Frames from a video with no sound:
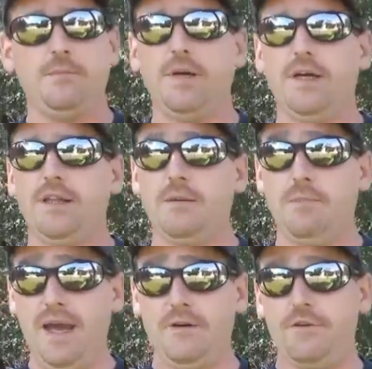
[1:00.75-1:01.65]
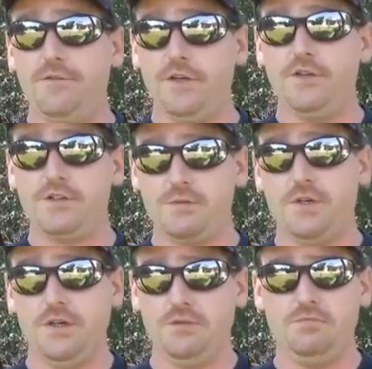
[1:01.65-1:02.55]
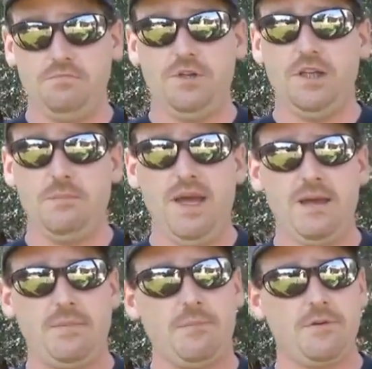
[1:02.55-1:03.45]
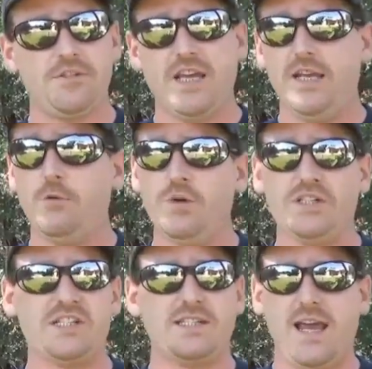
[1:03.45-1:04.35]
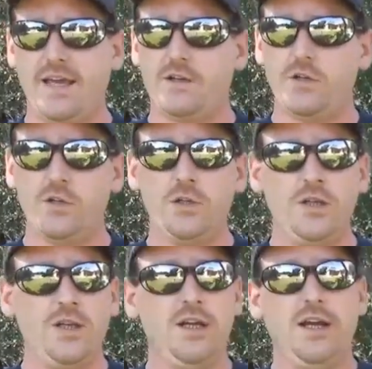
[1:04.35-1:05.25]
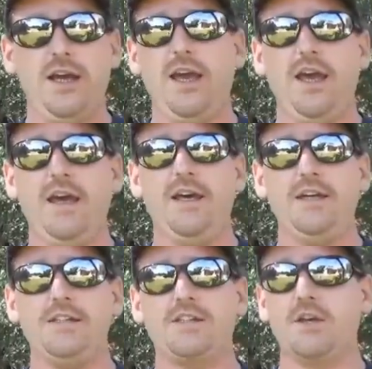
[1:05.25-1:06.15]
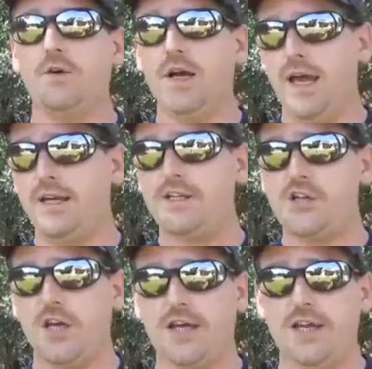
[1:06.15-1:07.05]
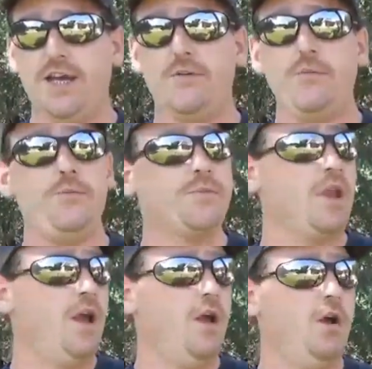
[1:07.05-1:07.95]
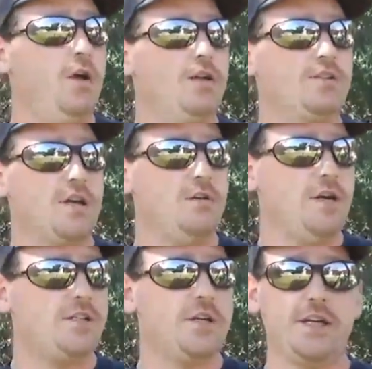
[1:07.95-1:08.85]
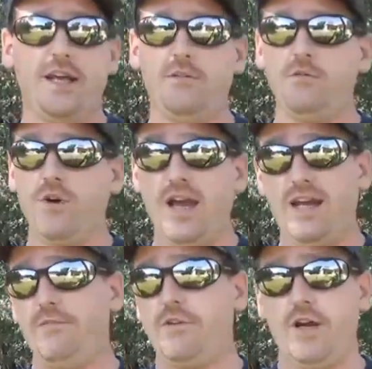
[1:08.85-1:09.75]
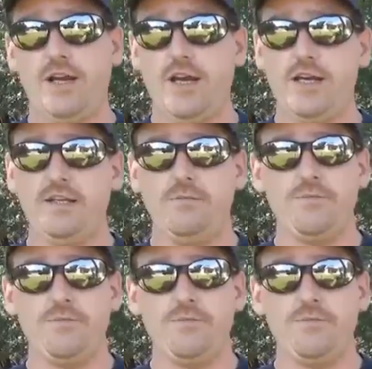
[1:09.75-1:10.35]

But the bad reviews were really bad. People were saying it wouldn't cycle, and so I had to check it out. So I took it out right after I got it.